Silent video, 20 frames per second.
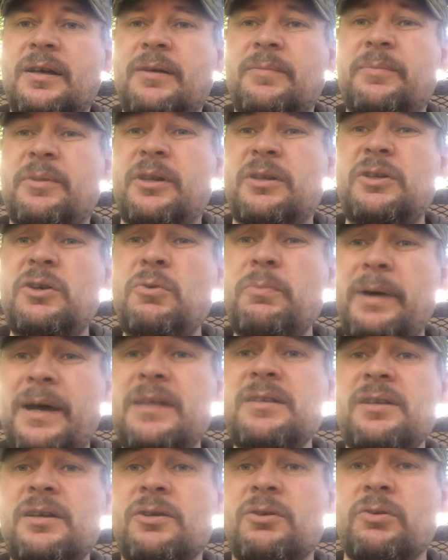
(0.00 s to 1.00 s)
But the new
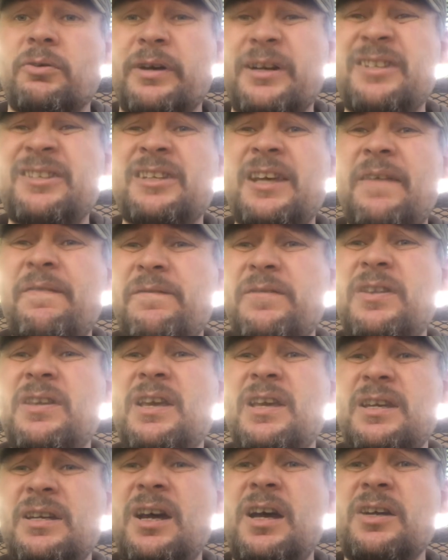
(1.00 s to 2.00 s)
Manticore is
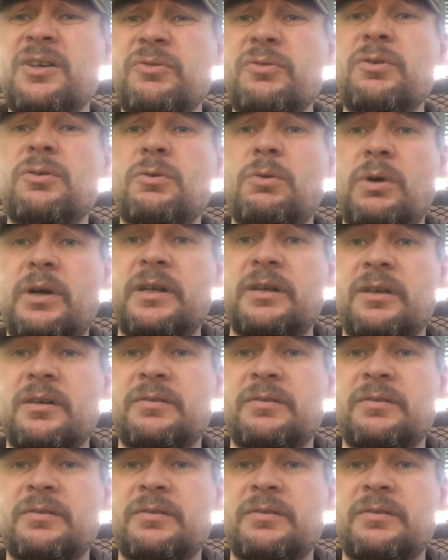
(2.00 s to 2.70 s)
£1,700.